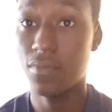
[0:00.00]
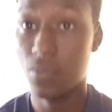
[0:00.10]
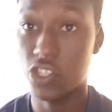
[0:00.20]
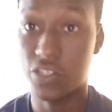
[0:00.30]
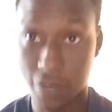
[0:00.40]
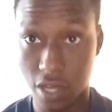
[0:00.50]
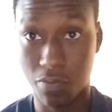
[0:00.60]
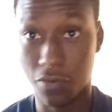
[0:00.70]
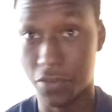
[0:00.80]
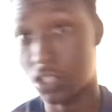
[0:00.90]
But it's very
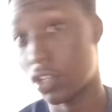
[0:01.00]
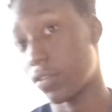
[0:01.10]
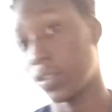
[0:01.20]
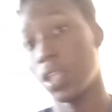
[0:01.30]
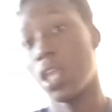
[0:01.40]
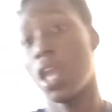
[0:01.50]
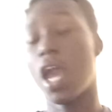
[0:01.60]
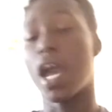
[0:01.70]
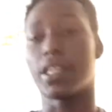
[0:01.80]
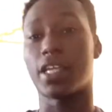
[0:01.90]
professional.
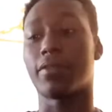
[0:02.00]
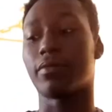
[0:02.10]
And